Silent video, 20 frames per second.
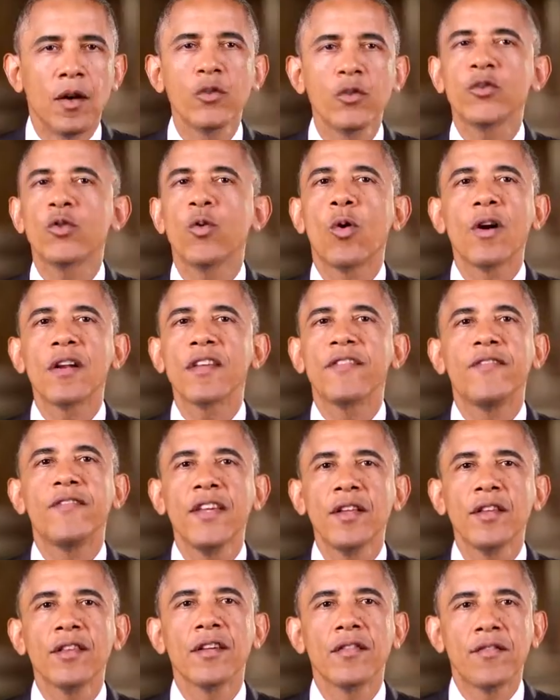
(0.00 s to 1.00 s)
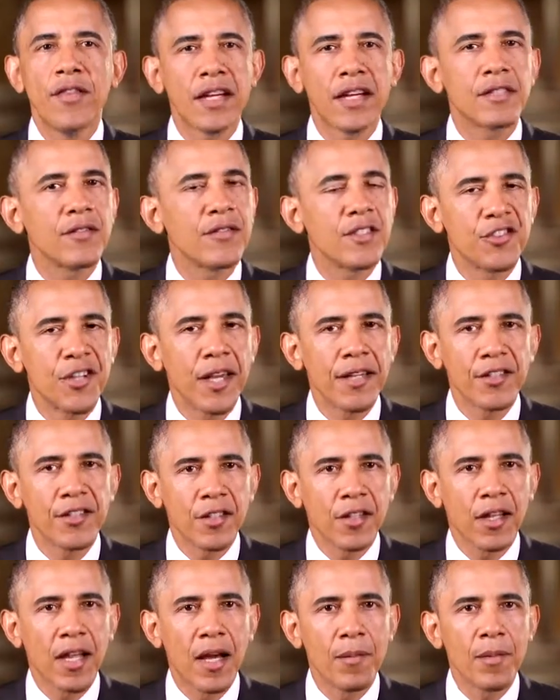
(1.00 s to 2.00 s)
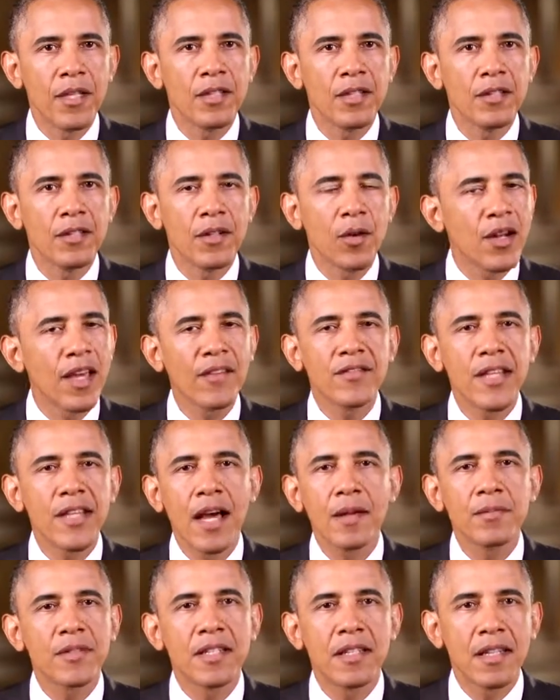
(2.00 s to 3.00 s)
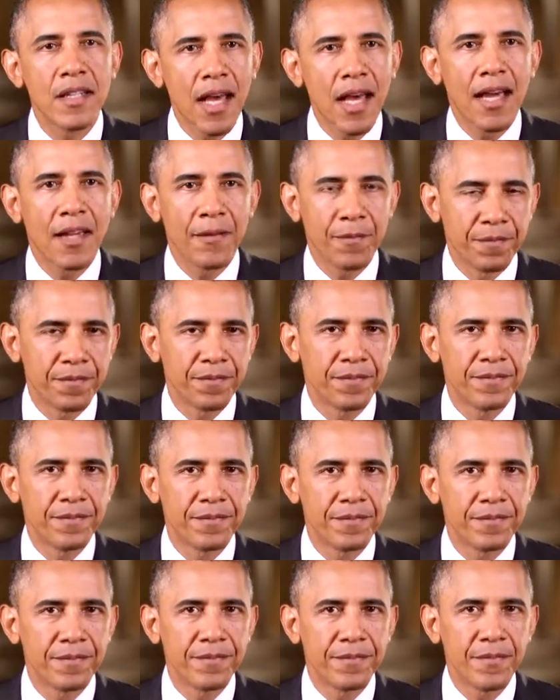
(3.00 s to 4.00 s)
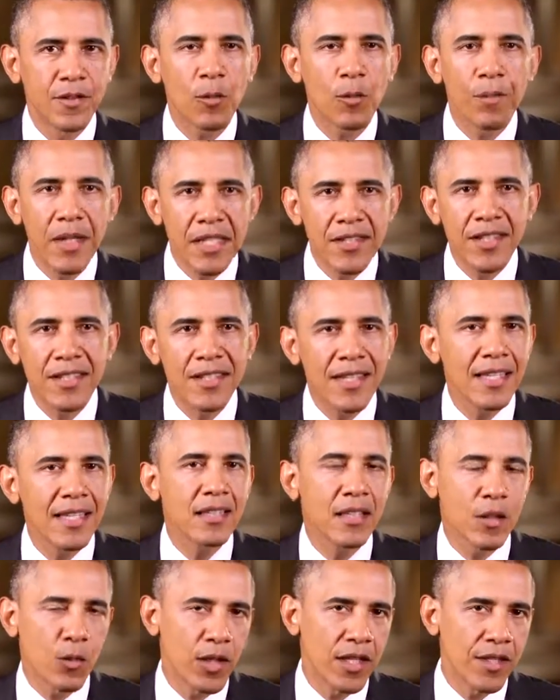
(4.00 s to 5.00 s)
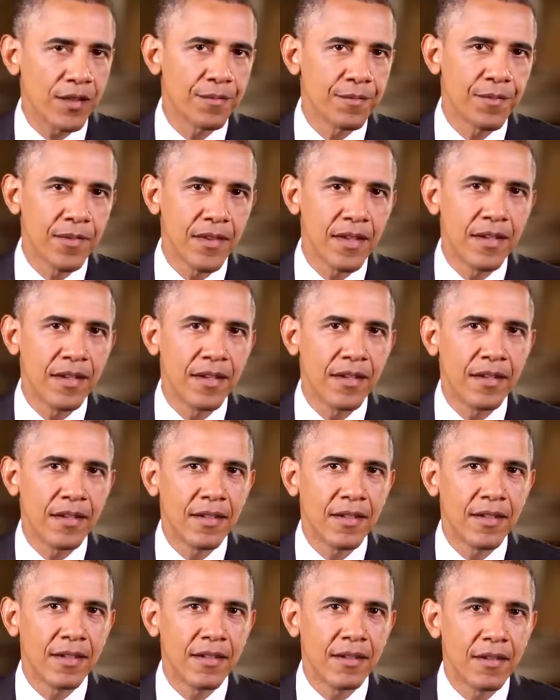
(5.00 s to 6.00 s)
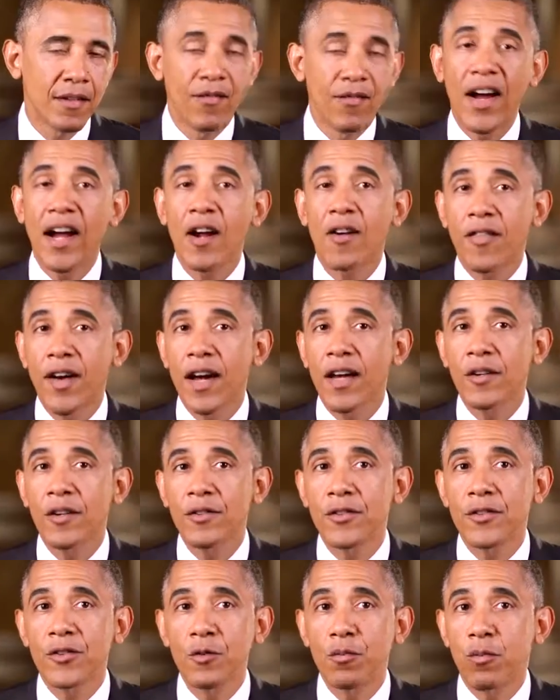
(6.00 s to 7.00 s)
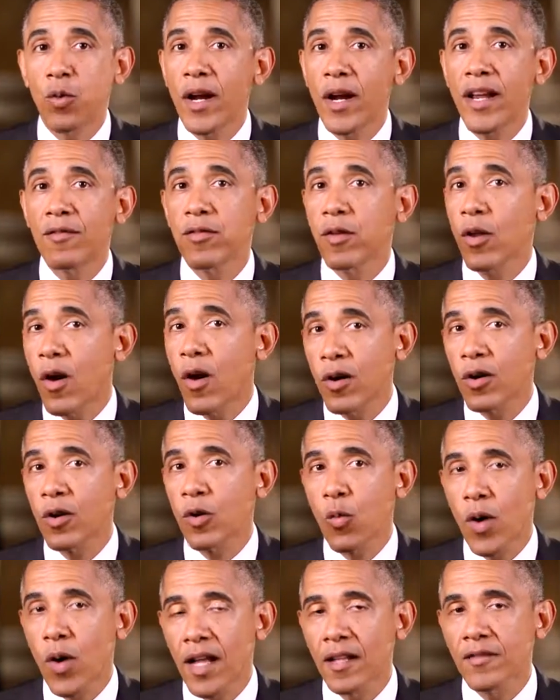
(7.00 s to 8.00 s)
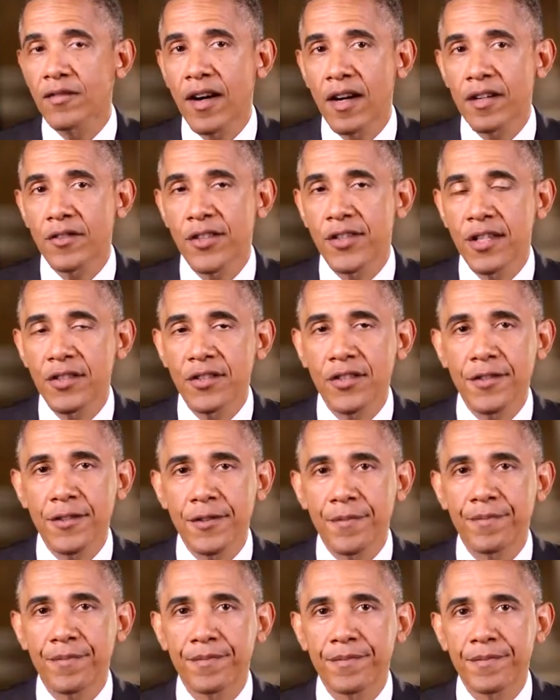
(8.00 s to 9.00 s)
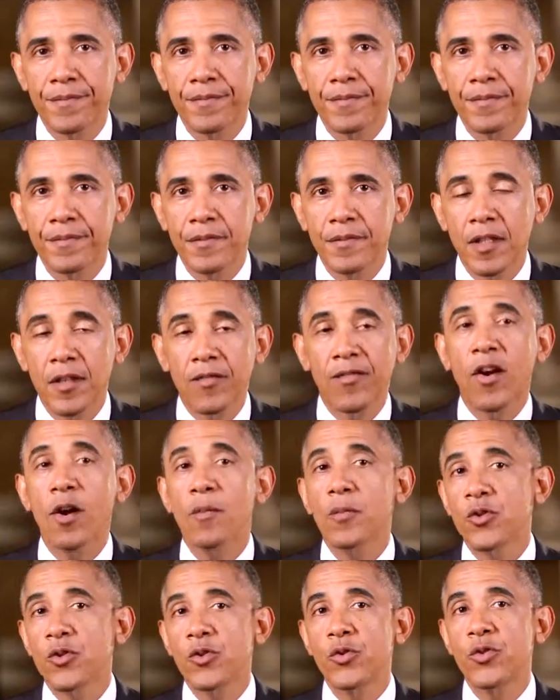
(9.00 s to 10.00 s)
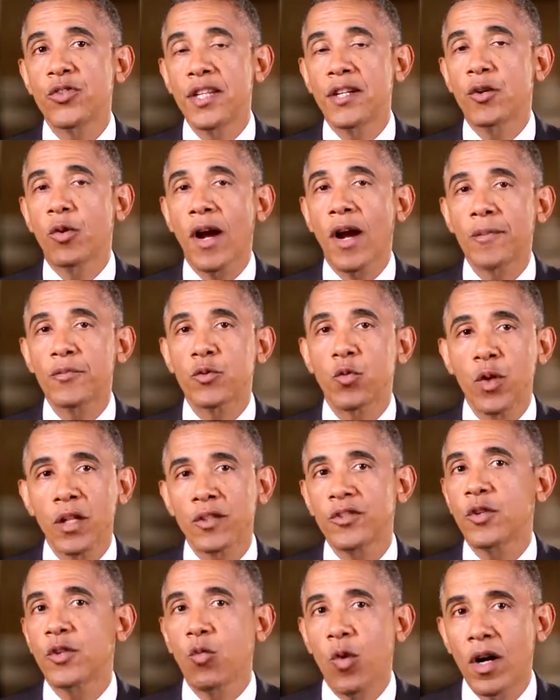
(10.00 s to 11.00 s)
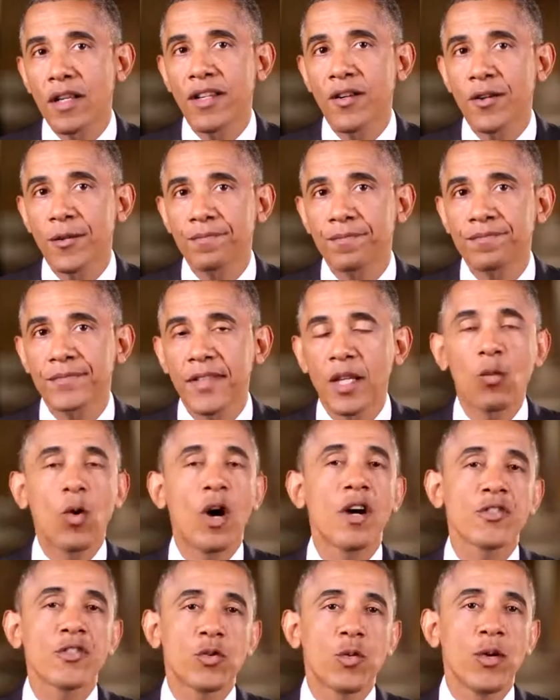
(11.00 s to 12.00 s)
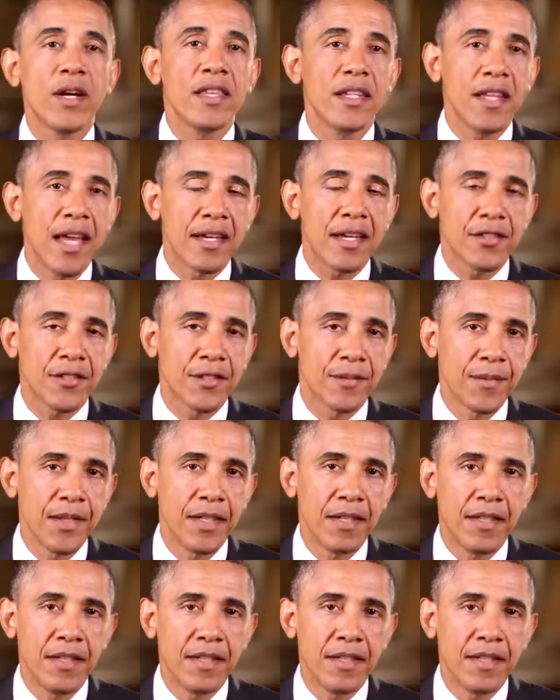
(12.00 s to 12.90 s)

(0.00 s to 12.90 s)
Those who already feel the effects of a changing climate don't have time to deny it. They're busy dealing with it. The firefighters who brave longer wildfire seasons, the farmers who see crops wilted one year and washed away the next,